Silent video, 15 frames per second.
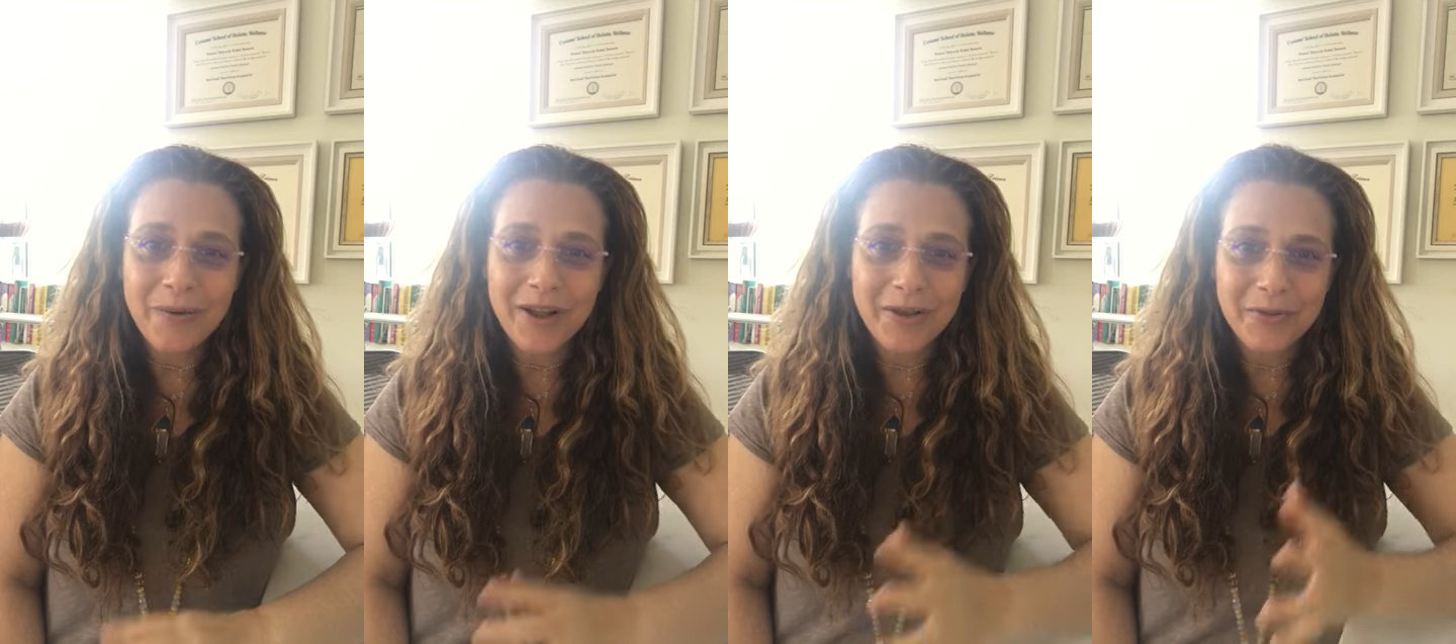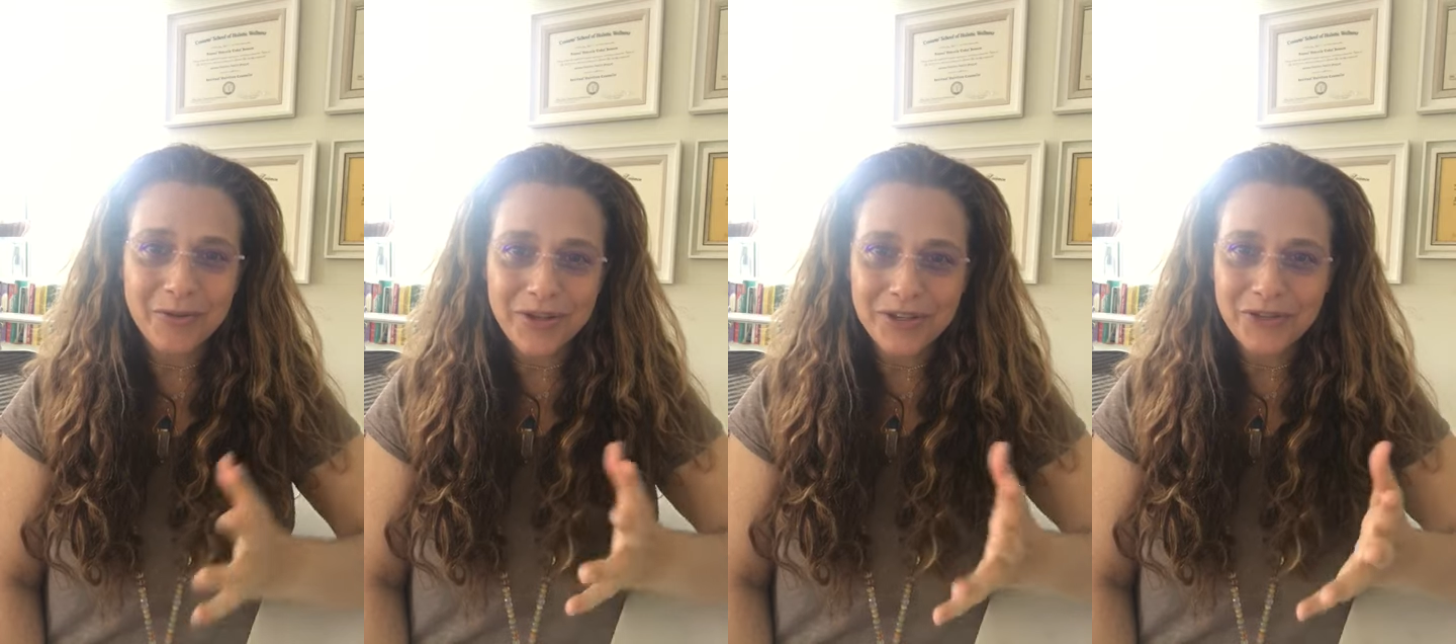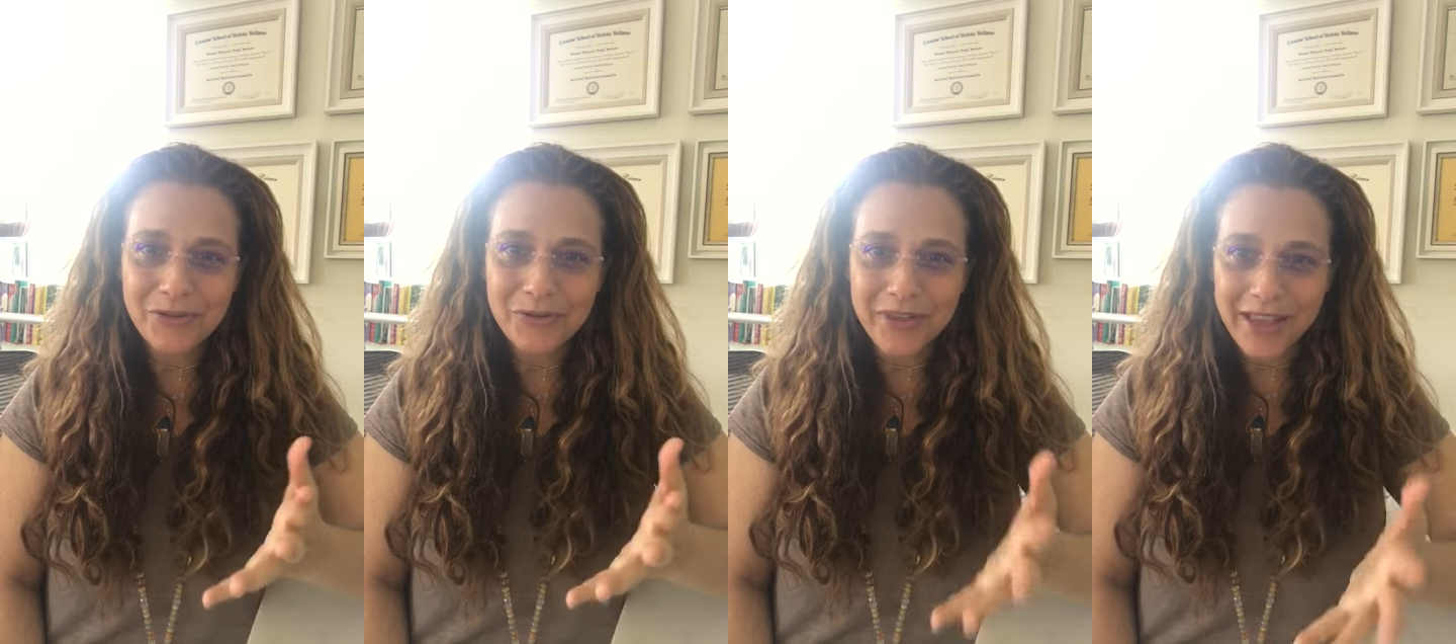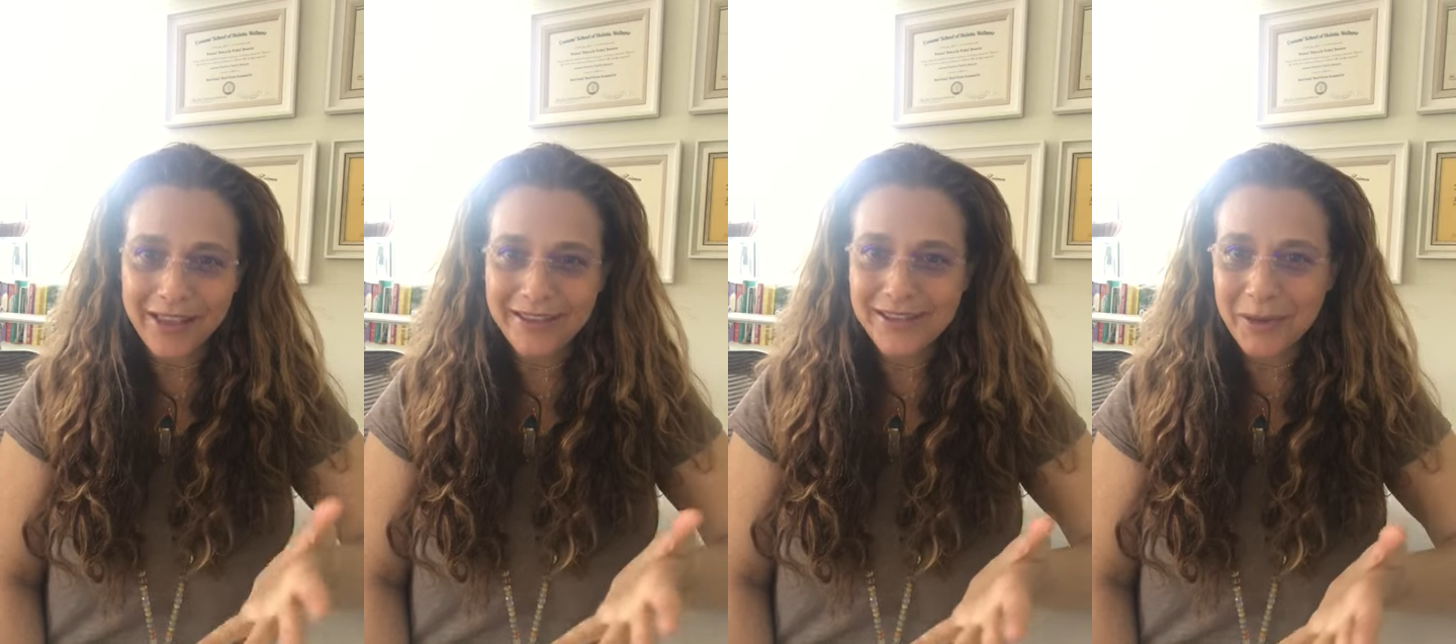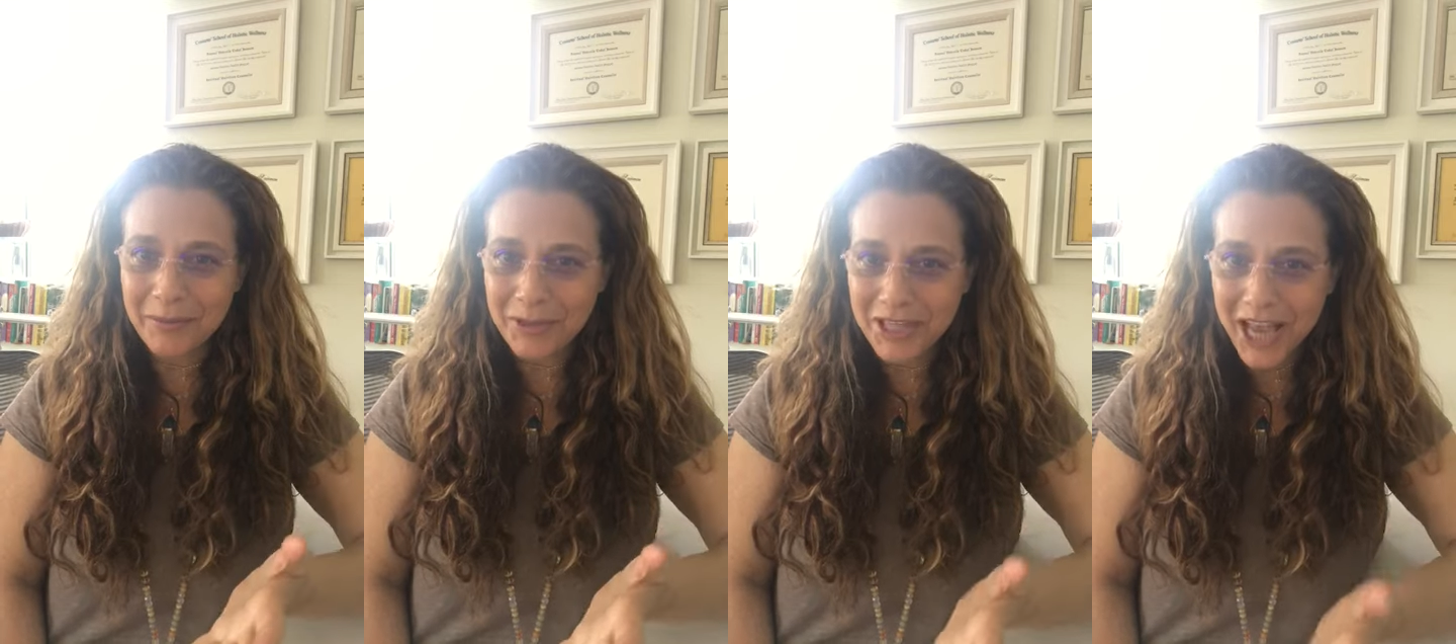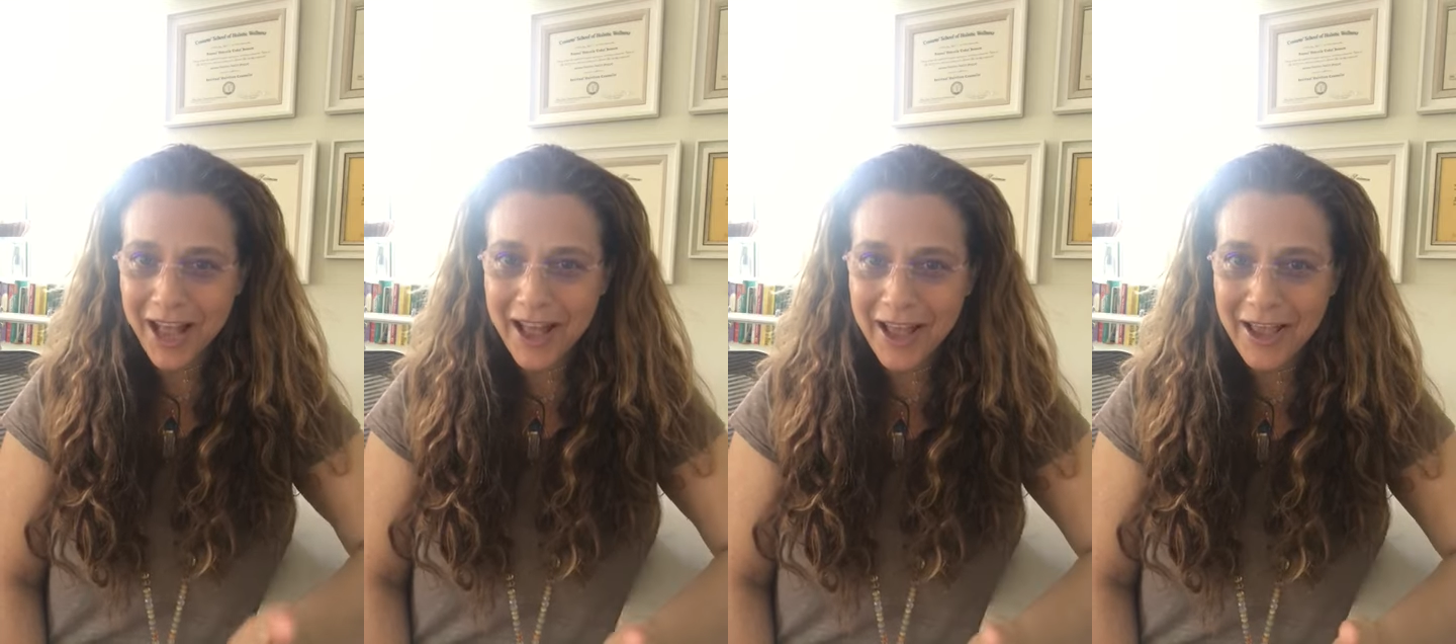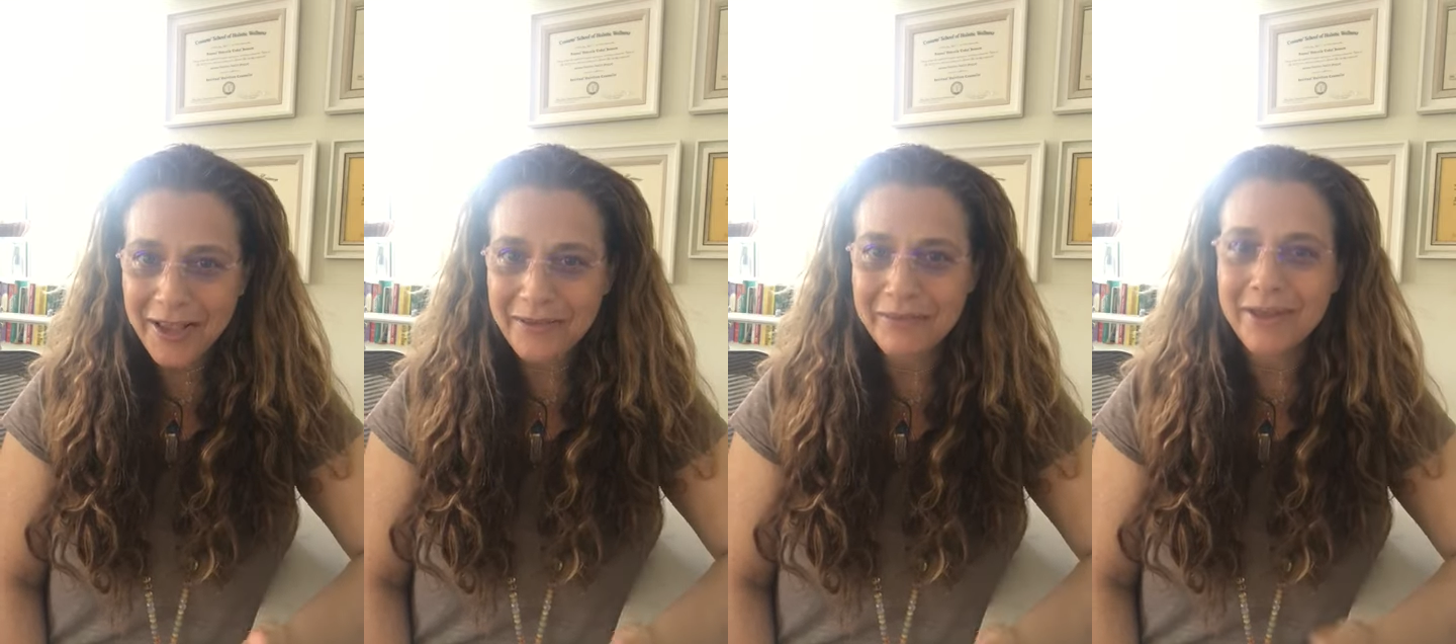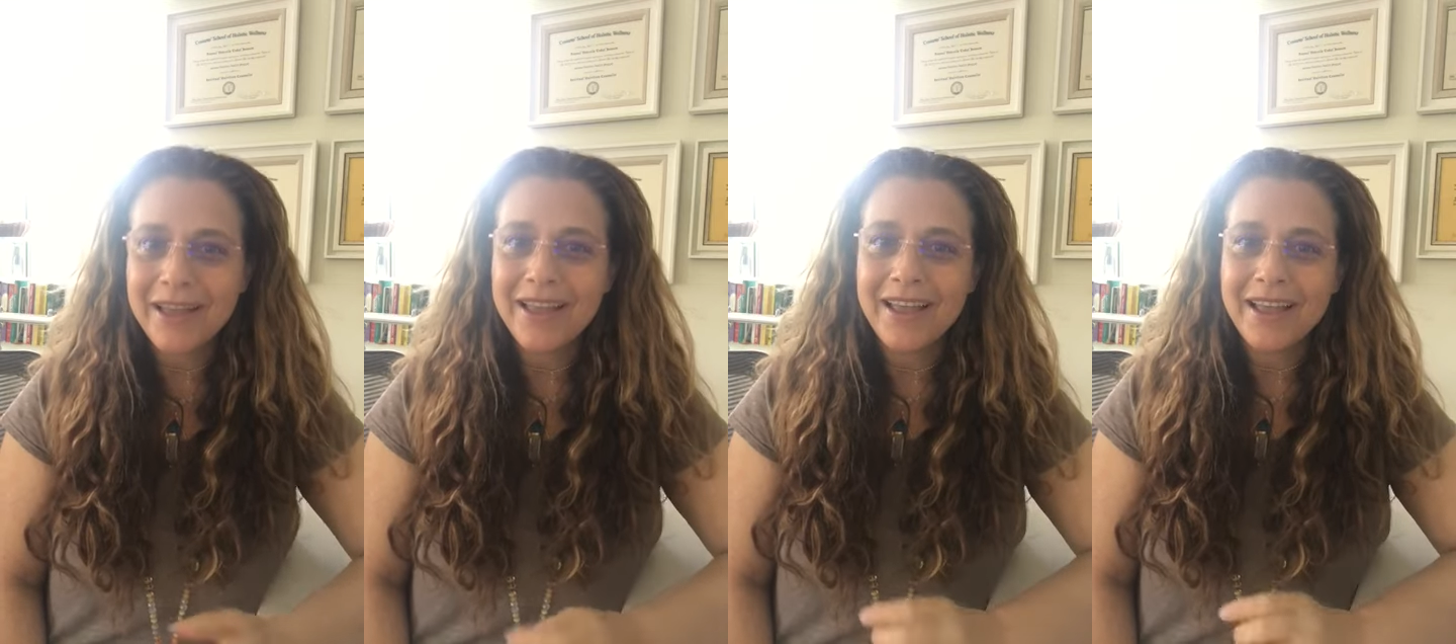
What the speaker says: I wish you take some time